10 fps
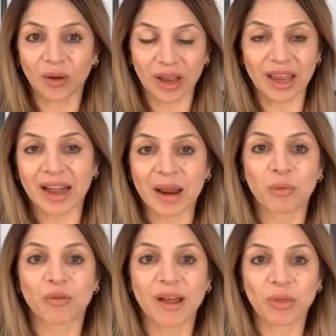a number
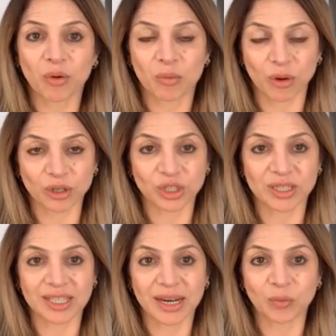of other emotions
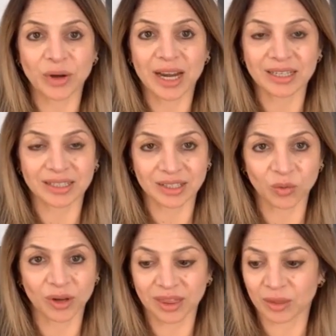that we need to deal
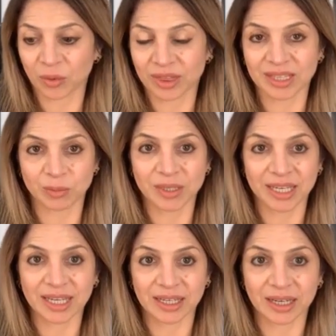with this
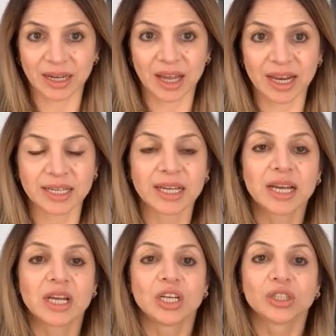particular client.
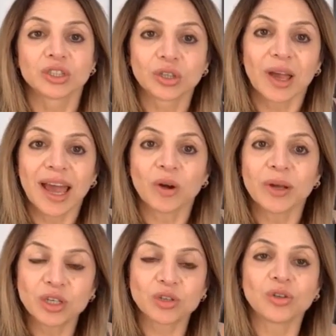So how do we
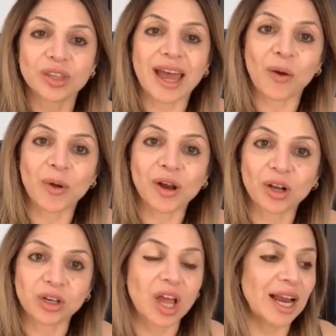do that when a
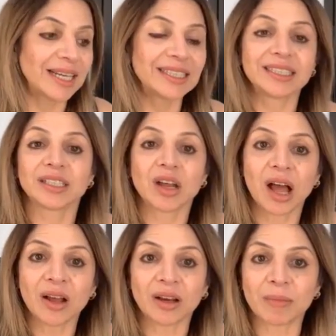client is in
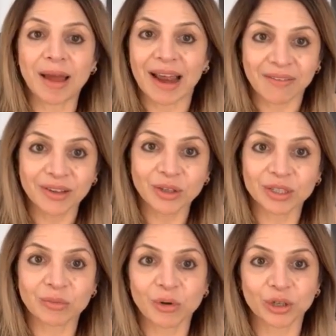denial about having those
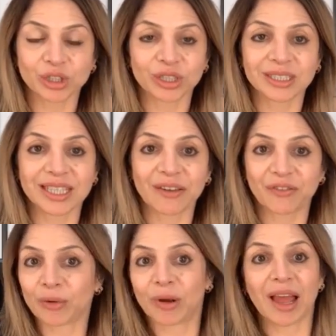emotions? They
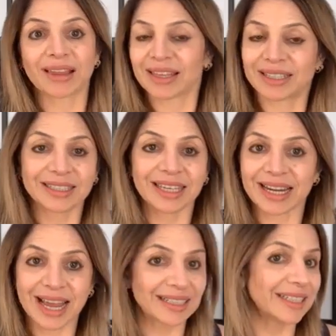feel like they're
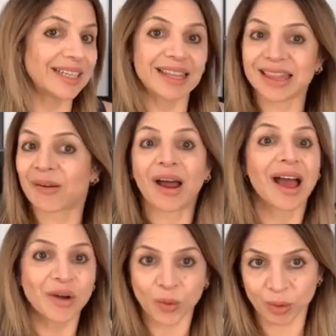disconnected and that there are
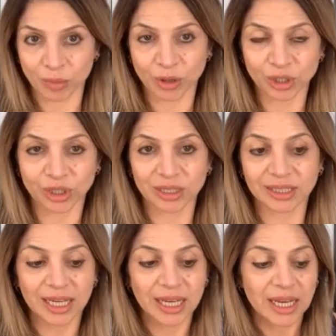no emotions.
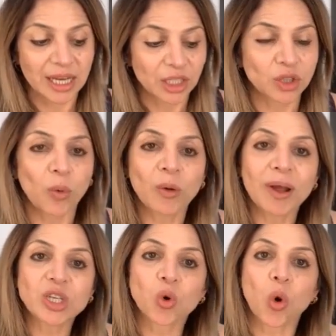So when we're
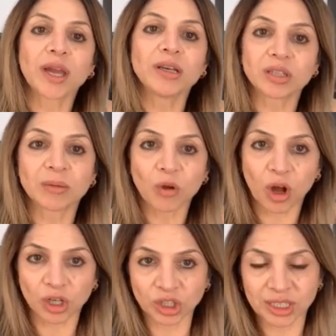talking to them
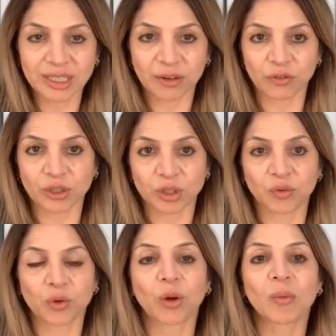consciously, first of
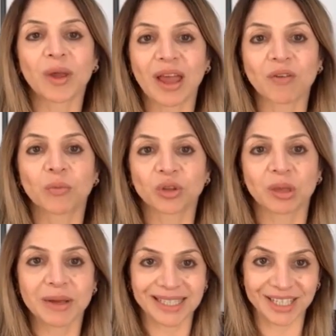all, and we haven't put them
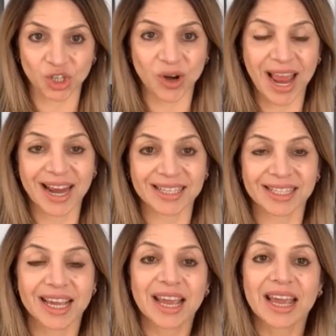into trance,
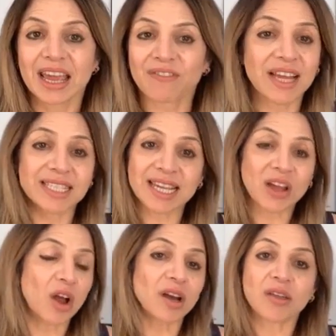if they say,
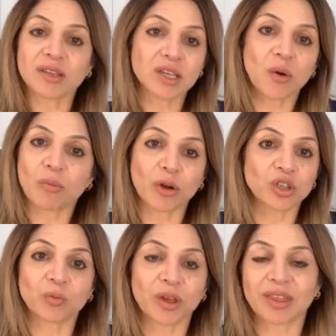oh no, there's no
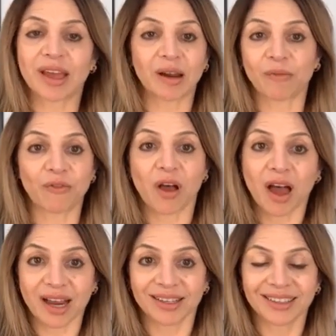emotion with that, I'm
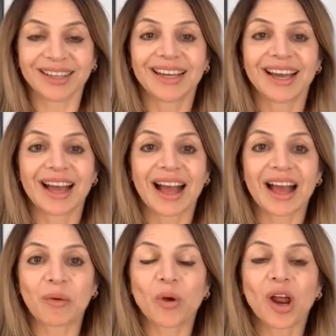fine,
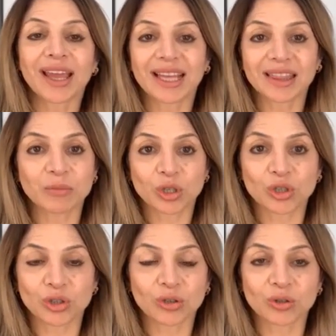what I get them to
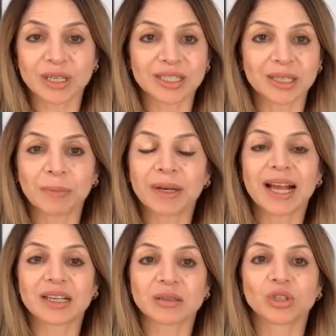do is simply
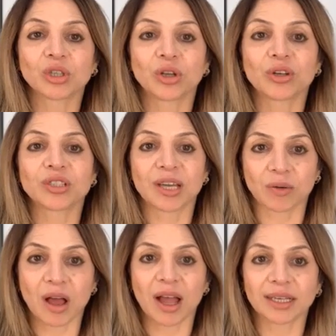ask them to close their
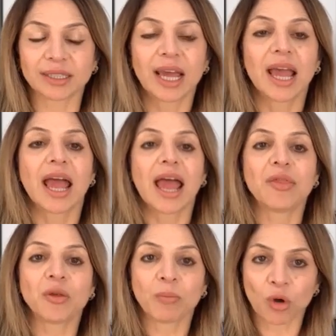eyes. And
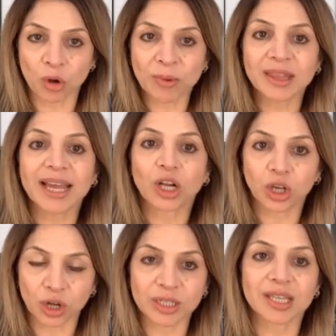the moment they
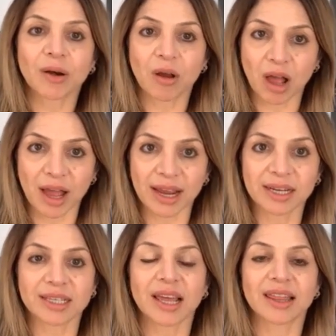close their eyes,
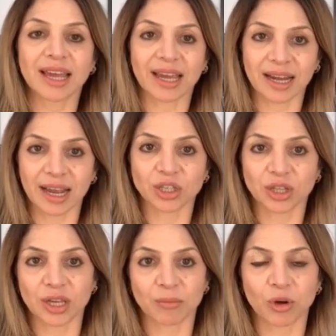they connect to the
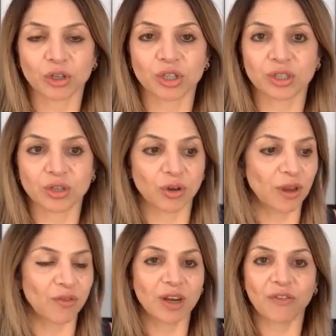emotions. So
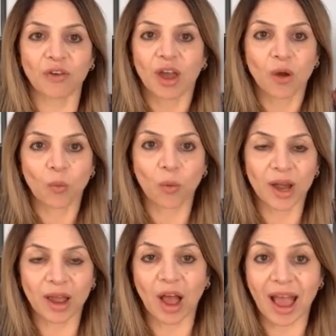even if when
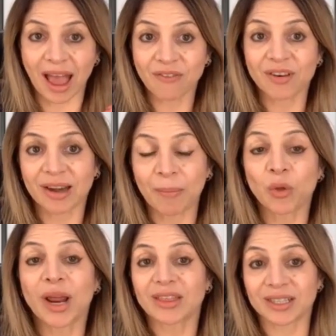I'm not
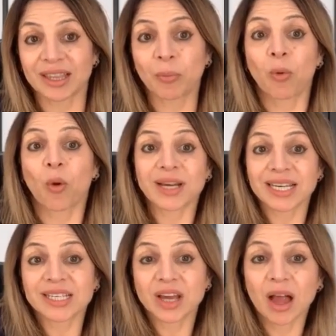at the point in
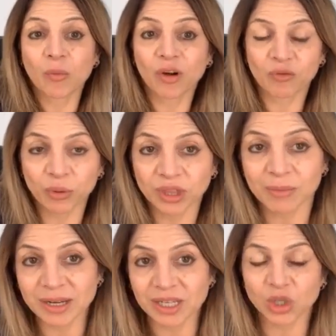time where I've put them
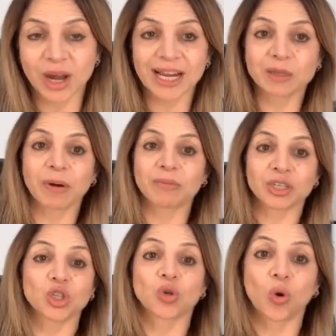into trance, but I'm
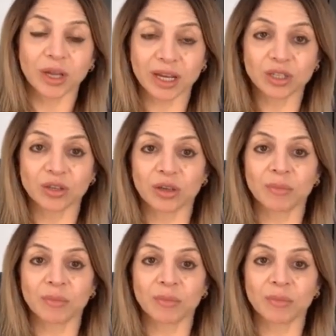just talking to them,